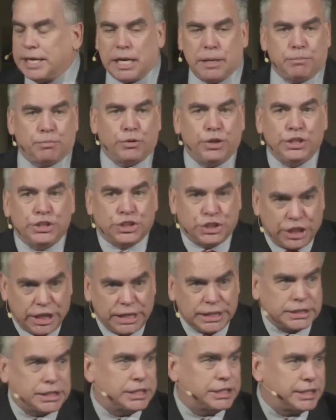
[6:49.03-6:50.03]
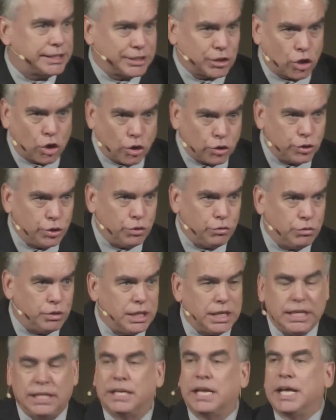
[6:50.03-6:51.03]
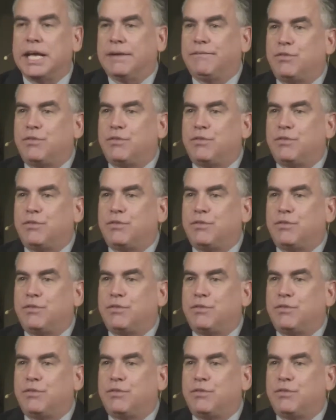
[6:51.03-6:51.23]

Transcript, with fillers: high priest. Jesus is all you need.